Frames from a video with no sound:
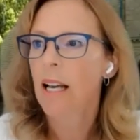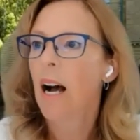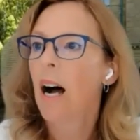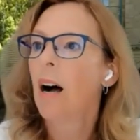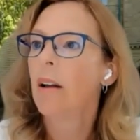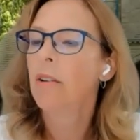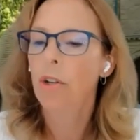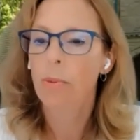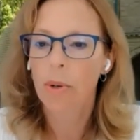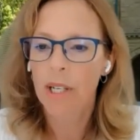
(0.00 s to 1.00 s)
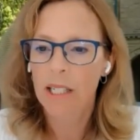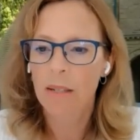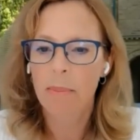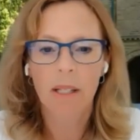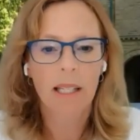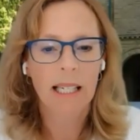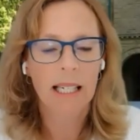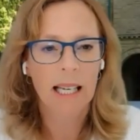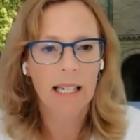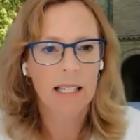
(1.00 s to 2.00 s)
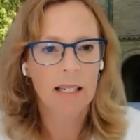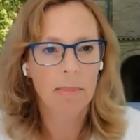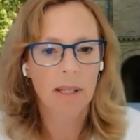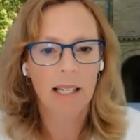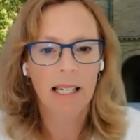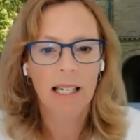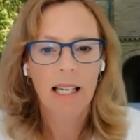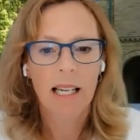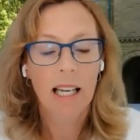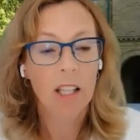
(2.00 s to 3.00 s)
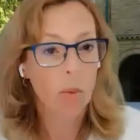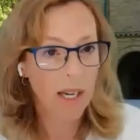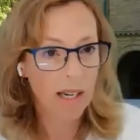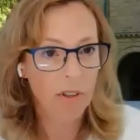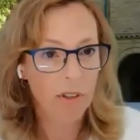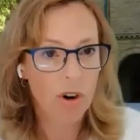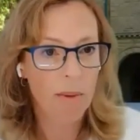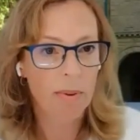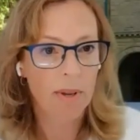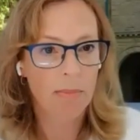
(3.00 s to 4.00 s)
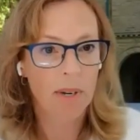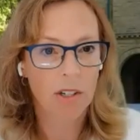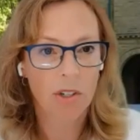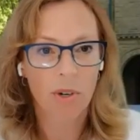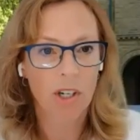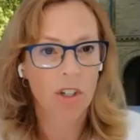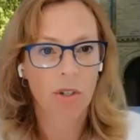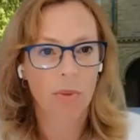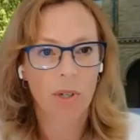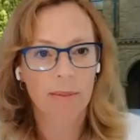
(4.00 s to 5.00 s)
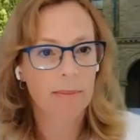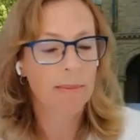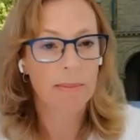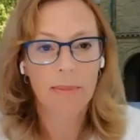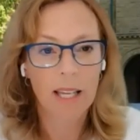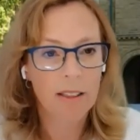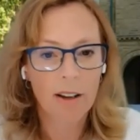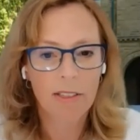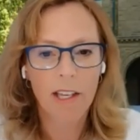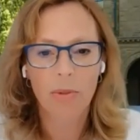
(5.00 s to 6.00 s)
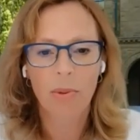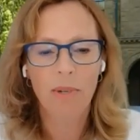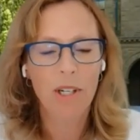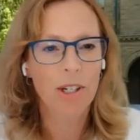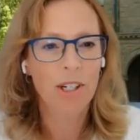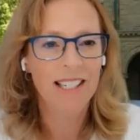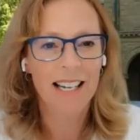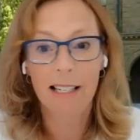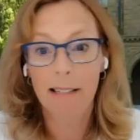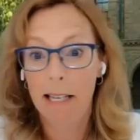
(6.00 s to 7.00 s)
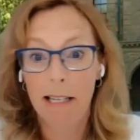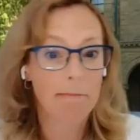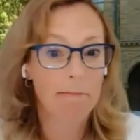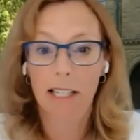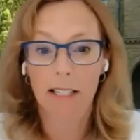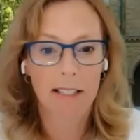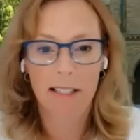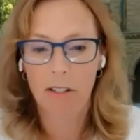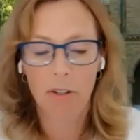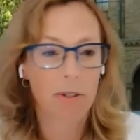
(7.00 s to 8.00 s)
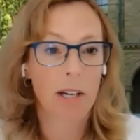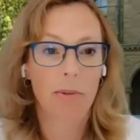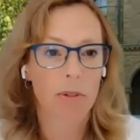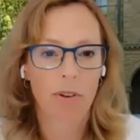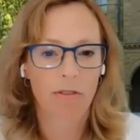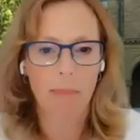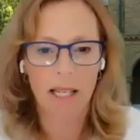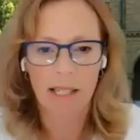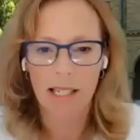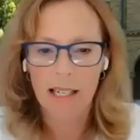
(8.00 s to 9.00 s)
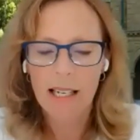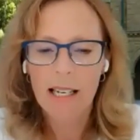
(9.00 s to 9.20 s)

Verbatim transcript: uh, new predictability and stability in the wake of the Trump administration, where they thought things would be good and then things turned out sort of messy.